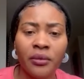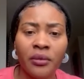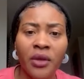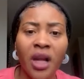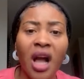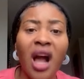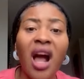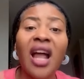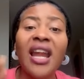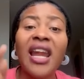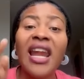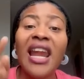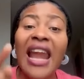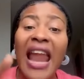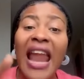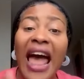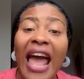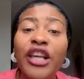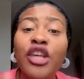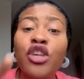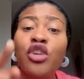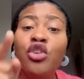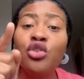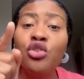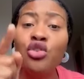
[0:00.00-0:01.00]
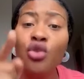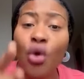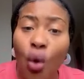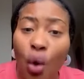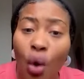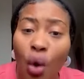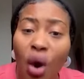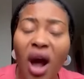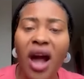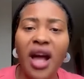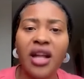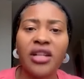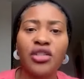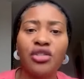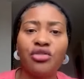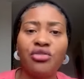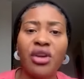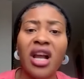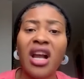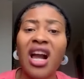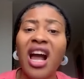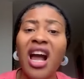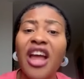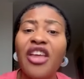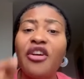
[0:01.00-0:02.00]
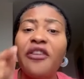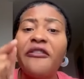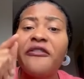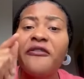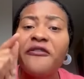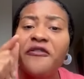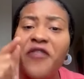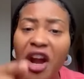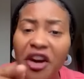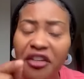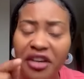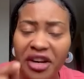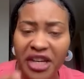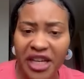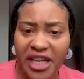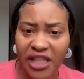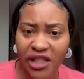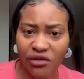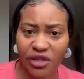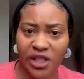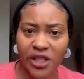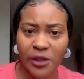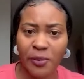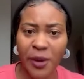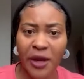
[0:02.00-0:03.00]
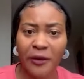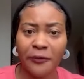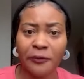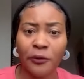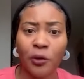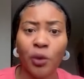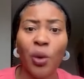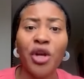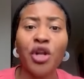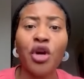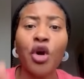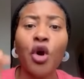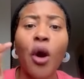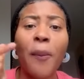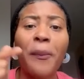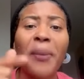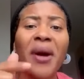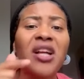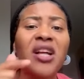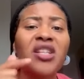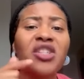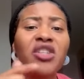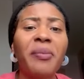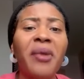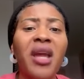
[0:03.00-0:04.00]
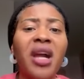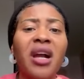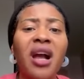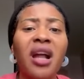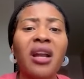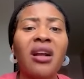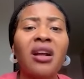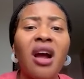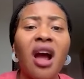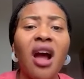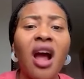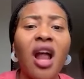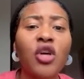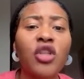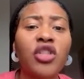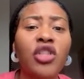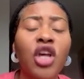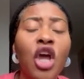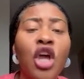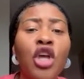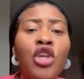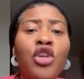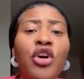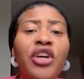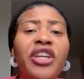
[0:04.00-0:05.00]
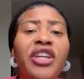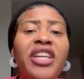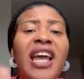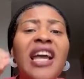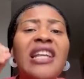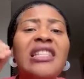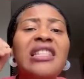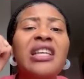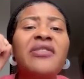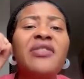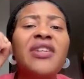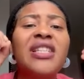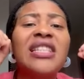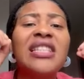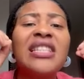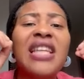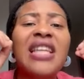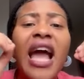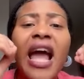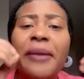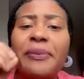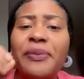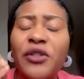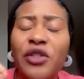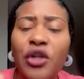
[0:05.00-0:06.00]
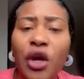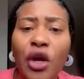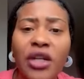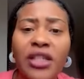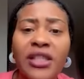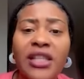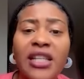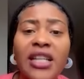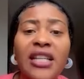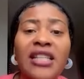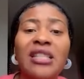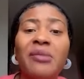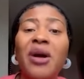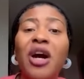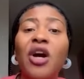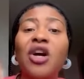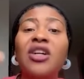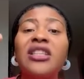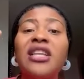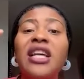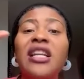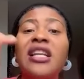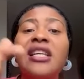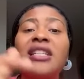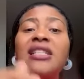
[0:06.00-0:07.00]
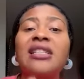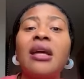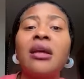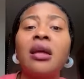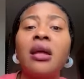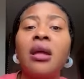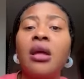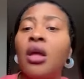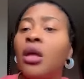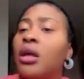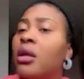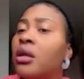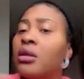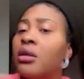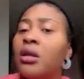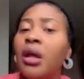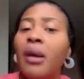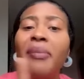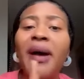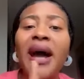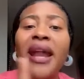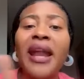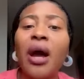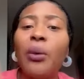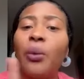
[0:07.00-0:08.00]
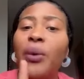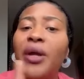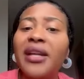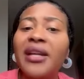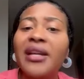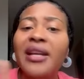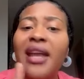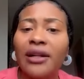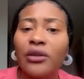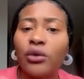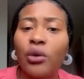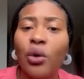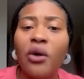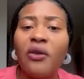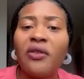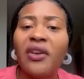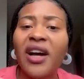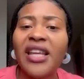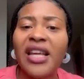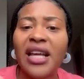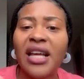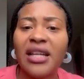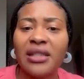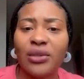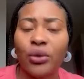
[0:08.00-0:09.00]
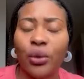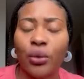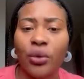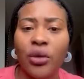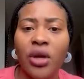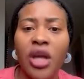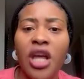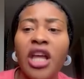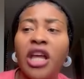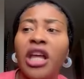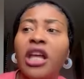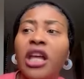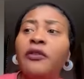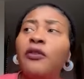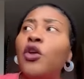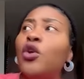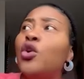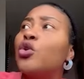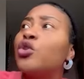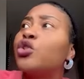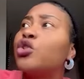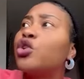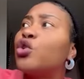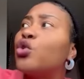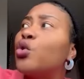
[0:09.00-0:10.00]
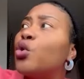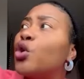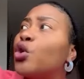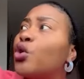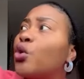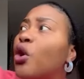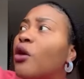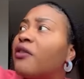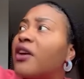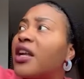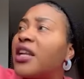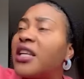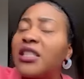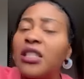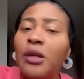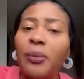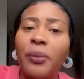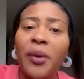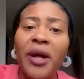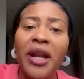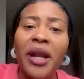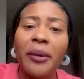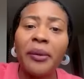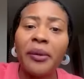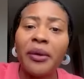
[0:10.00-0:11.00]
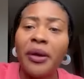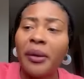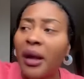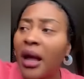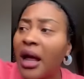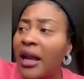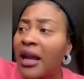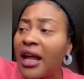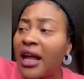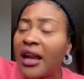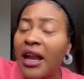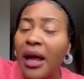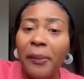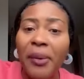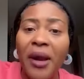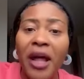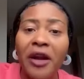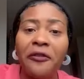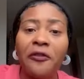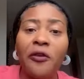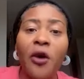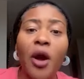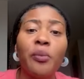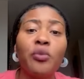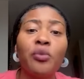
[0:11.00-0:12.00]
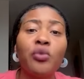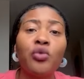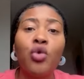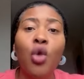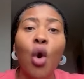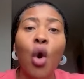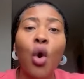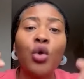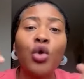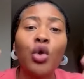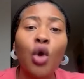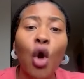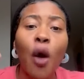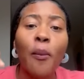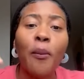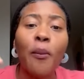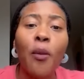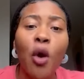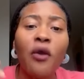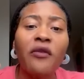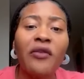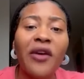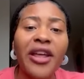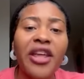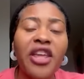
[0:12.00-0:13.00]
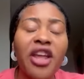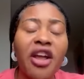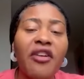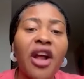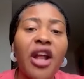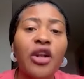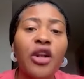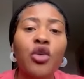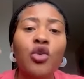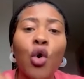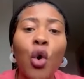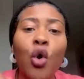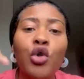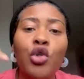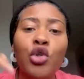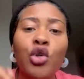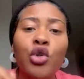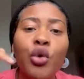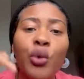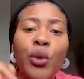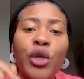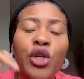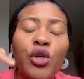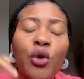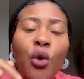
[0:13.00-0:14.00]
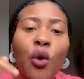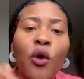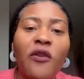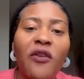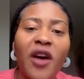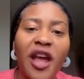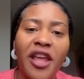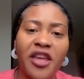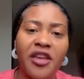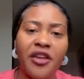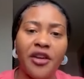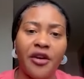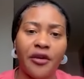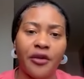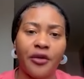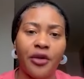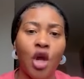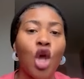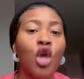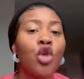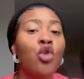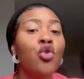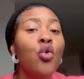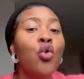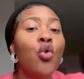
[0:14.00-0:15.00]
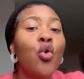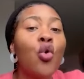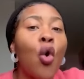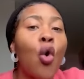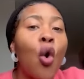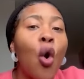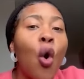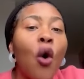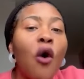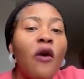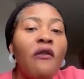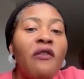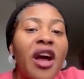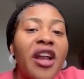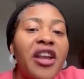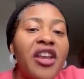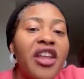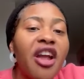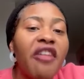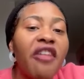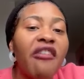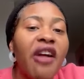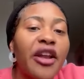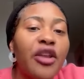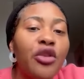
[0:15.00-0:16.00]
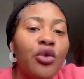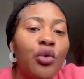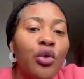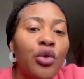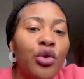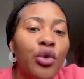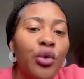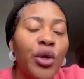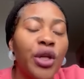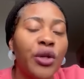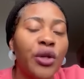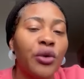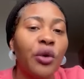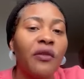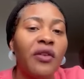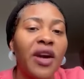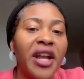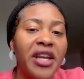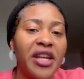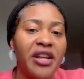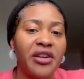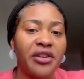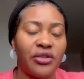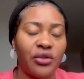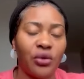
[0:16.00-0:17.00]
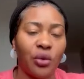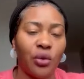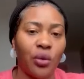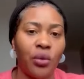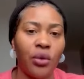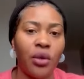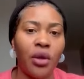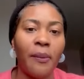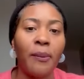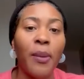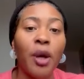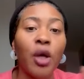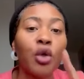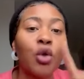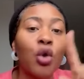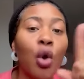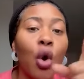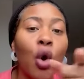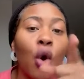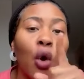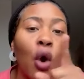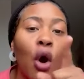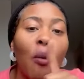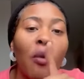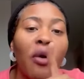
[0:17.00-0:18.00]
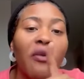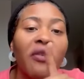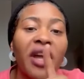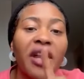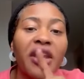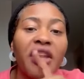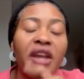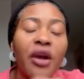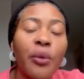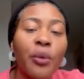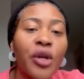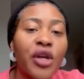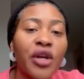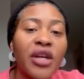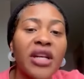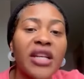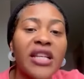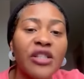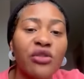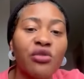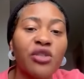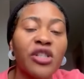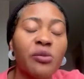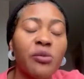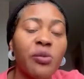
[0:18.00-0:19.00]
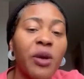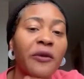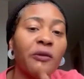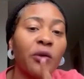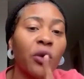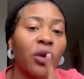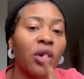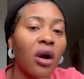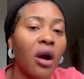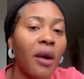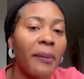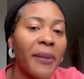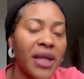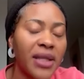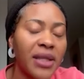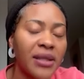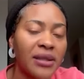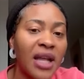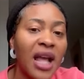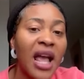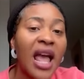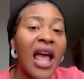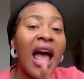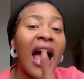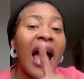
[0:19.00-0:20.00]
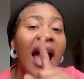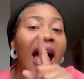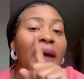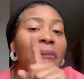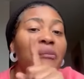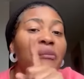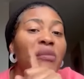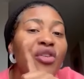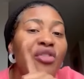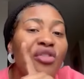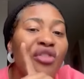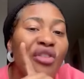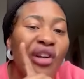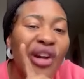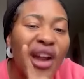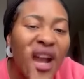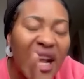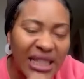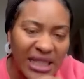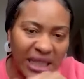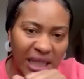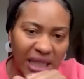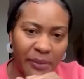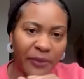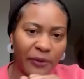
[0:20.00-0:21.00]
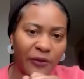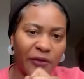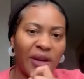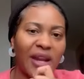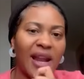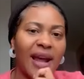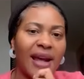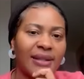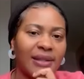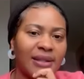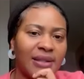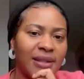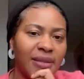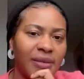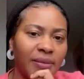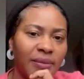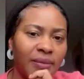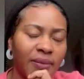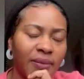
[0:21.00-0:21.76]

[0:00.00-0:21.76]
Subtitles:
Unlike you, Andre, because you're very disrespectful. When you go up on Jamaican Carlos, you can't even type certain things. You might go tell yourself, no bother with that over here. So, if you used to do it over this upon another platform, don't come over here and don't do it over here. You go over there and you do it over there. So, but don't come over here with your disrespectful comments. I'm rate him for that.